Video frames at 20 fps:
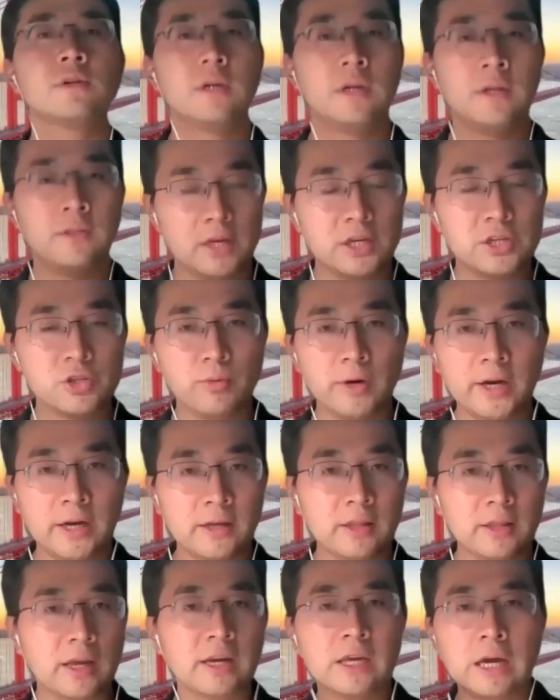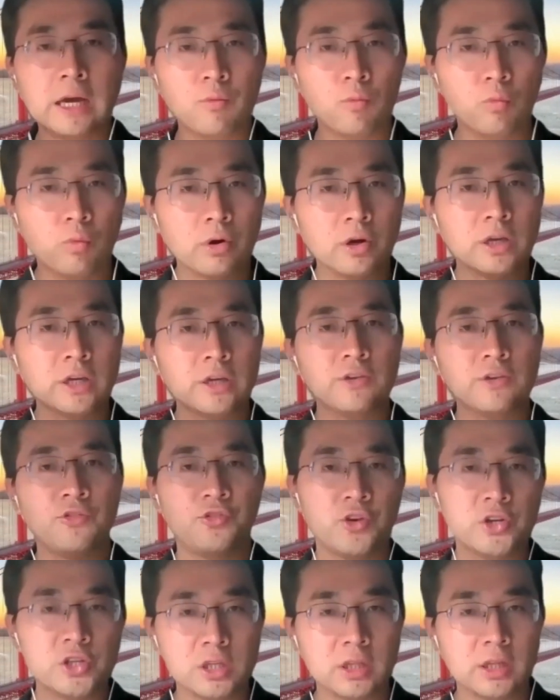in this way, it can work
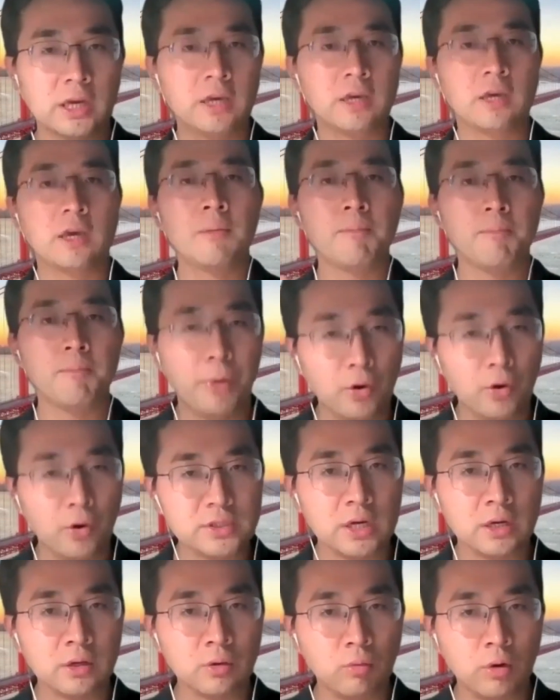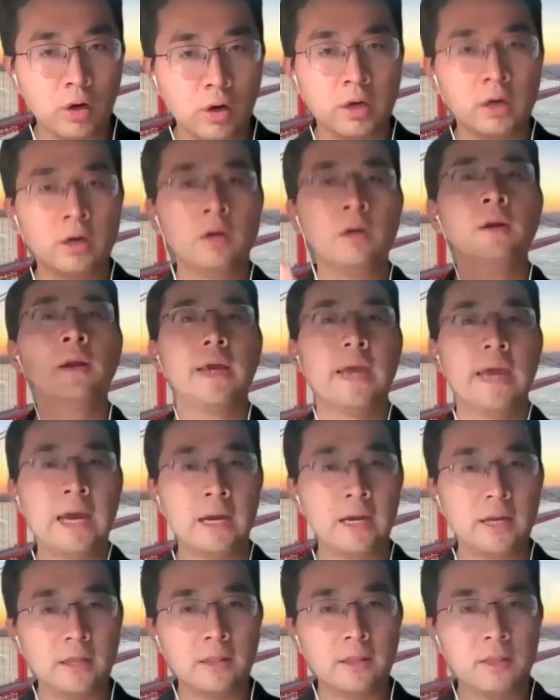efficiently in both on water
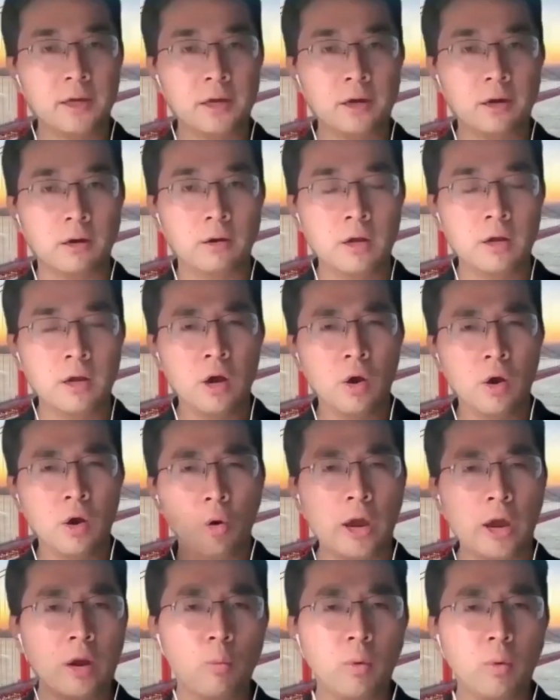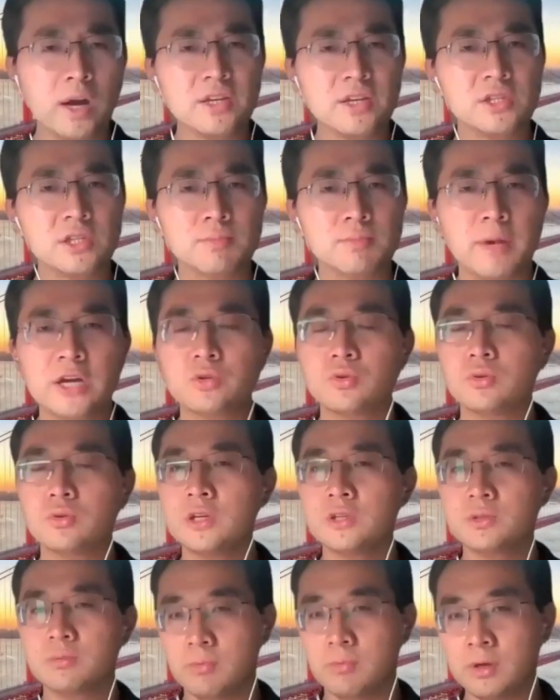and in air. And what is special
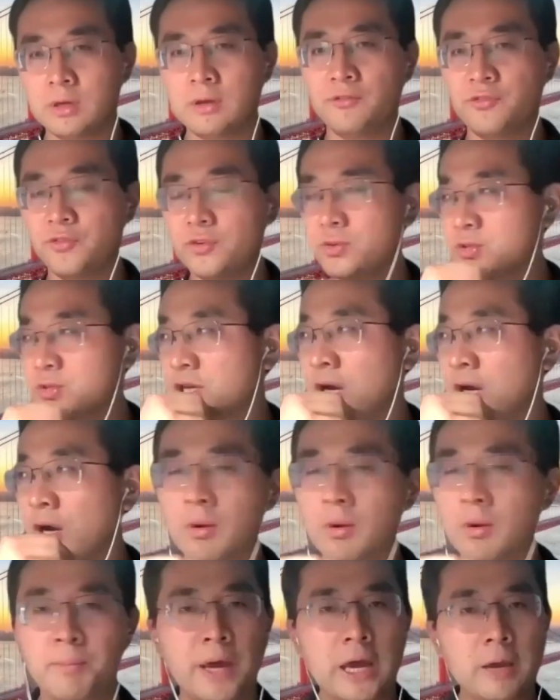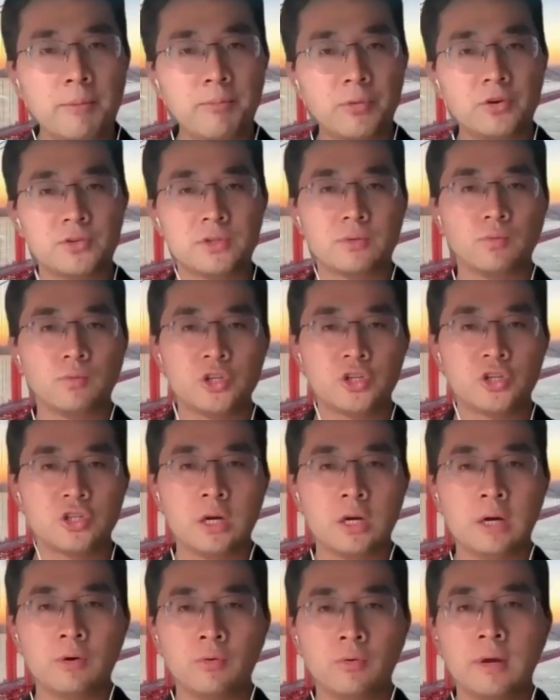is, if you see our paper, we
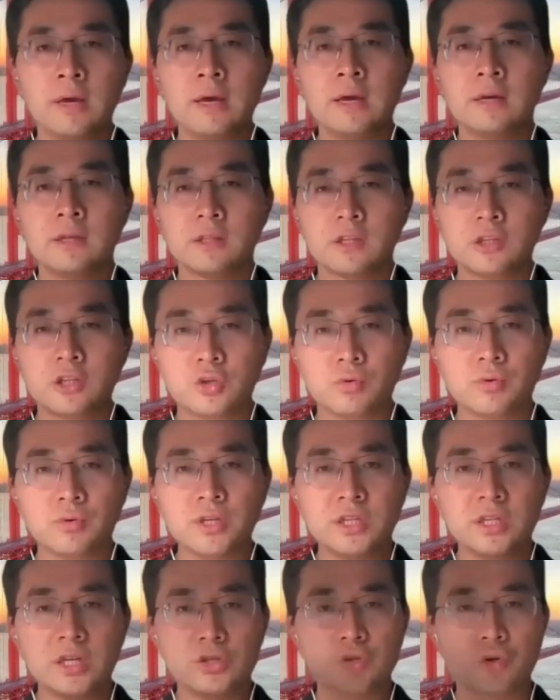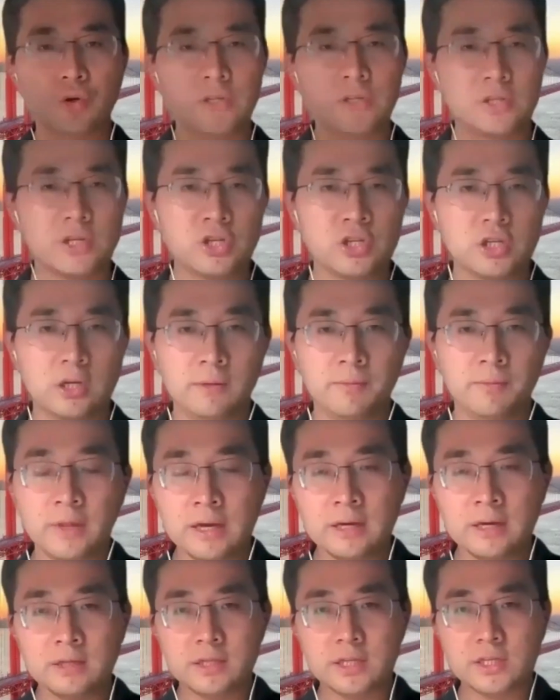show during the transition,
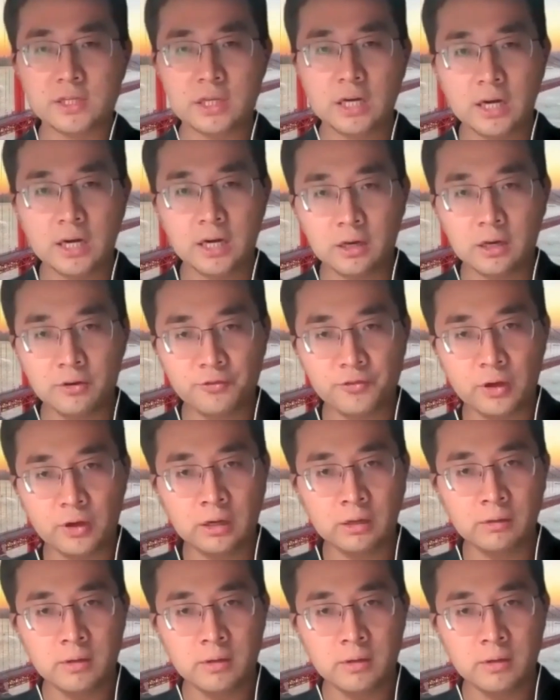this kind of